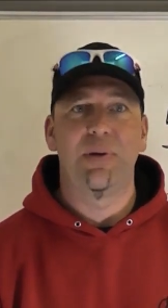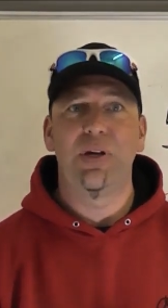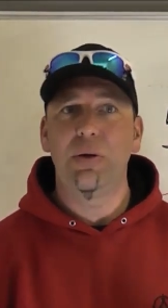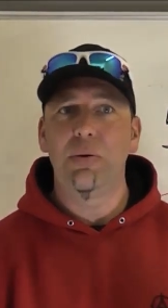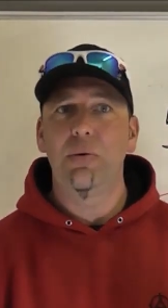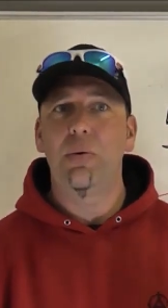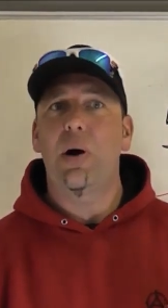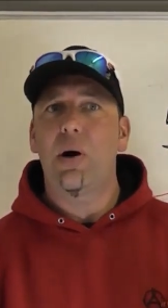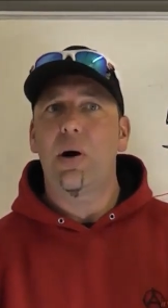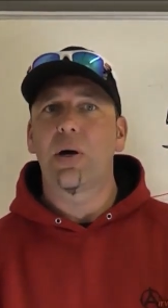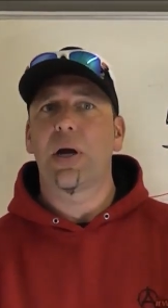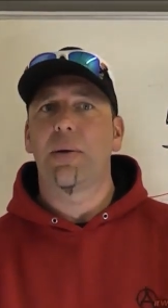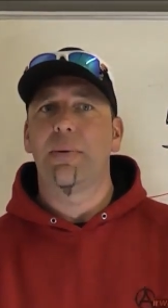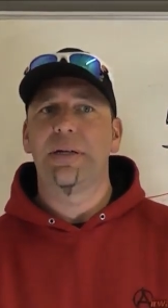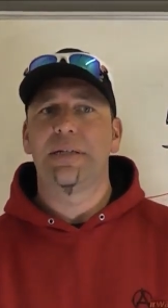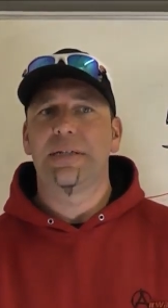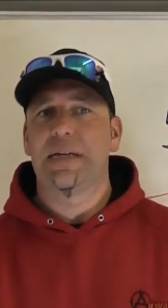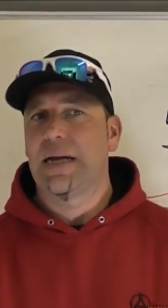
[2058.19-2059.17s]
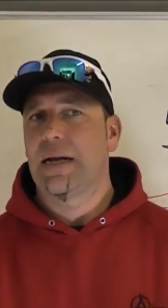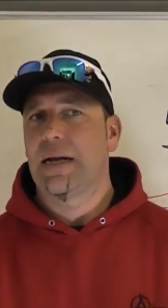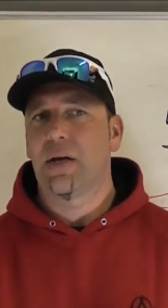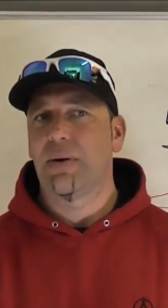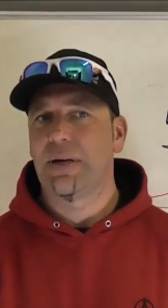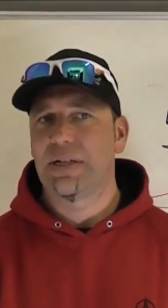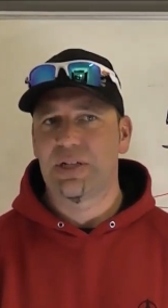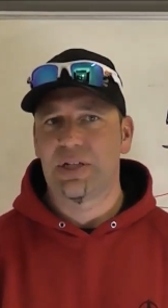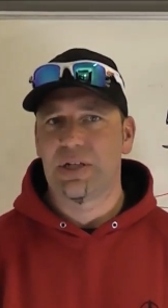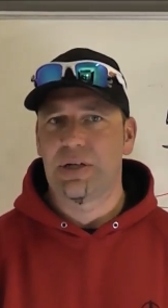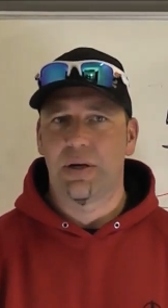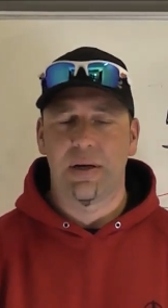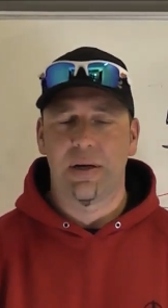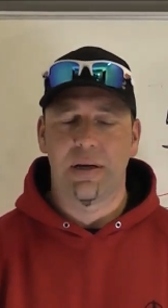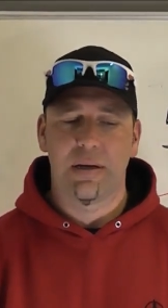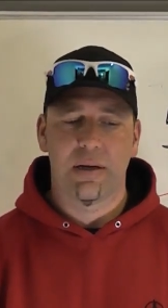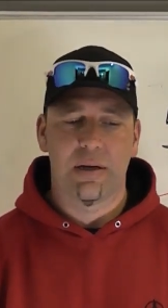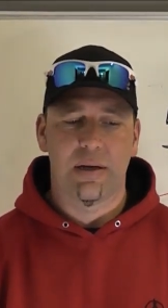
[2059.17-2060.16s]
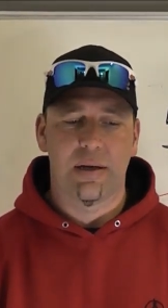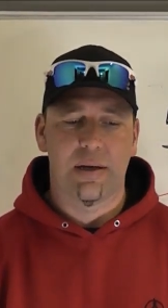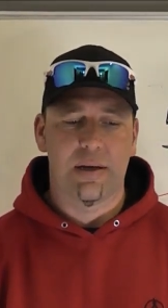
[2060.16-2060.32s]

You are going to get a question on it.